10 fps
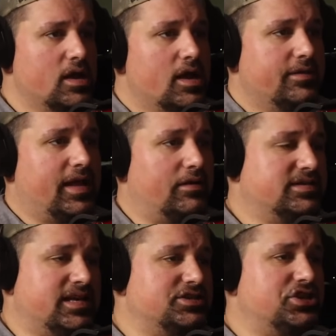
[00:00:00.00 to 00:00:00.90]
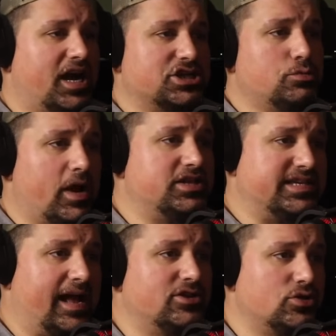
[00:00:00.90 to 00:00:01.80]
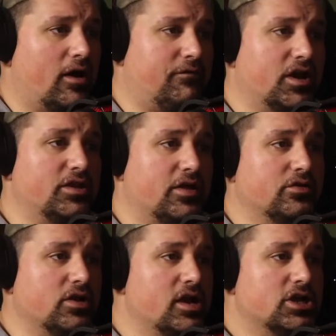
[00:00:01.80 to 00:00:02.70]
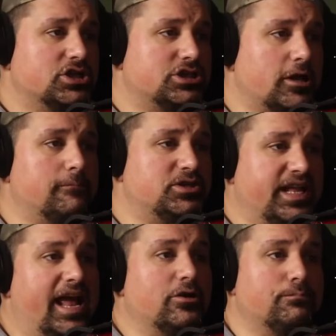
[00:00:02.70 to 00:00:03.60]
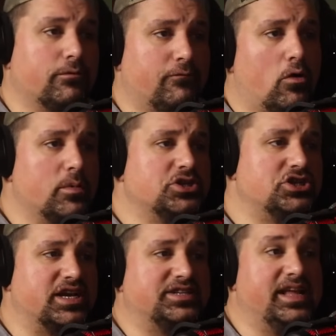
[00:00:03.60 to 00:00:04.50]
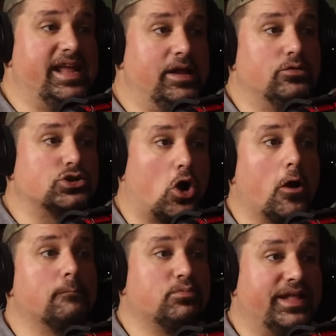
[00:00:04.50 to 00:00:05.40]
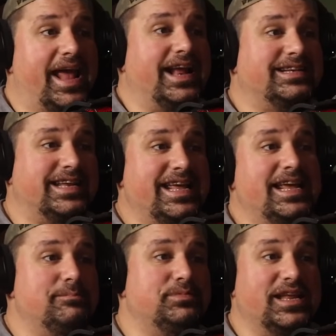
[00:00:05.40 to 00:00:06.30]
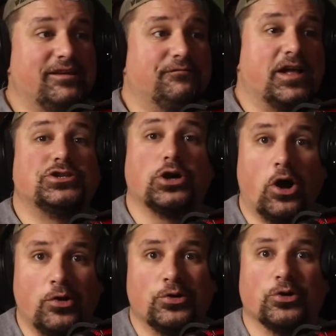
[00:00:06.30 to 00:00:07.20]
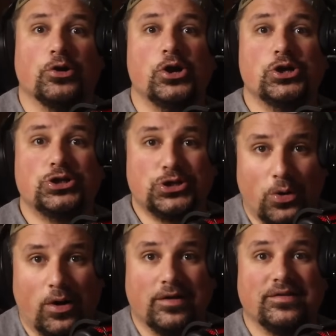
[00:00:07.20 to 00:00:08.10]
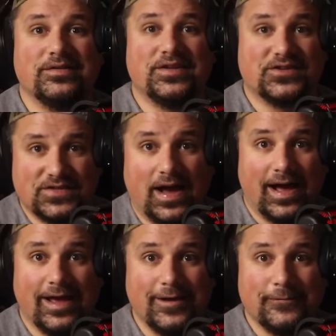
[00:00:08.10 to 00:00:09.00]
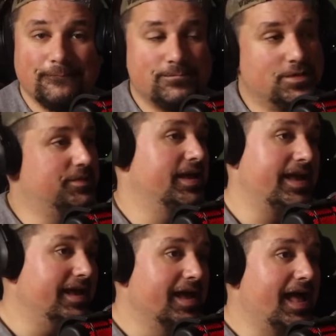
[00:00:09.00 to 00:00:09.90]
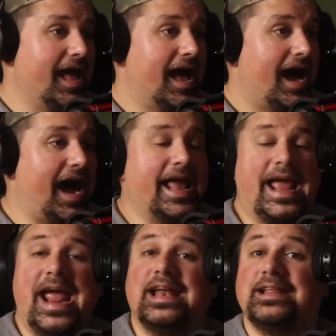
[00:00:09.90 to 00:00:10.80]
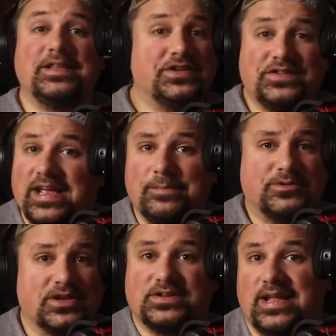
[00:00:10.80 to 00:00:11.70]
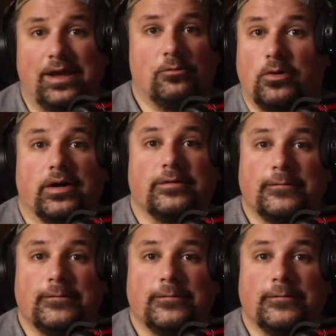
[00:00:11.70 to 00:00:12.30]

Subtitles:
Now, it says Josh Sweat sounds off on another substandard performance, suggests the Eagles aren't playing team defense under Sean Desai. Okay, I hated this scheme since day one.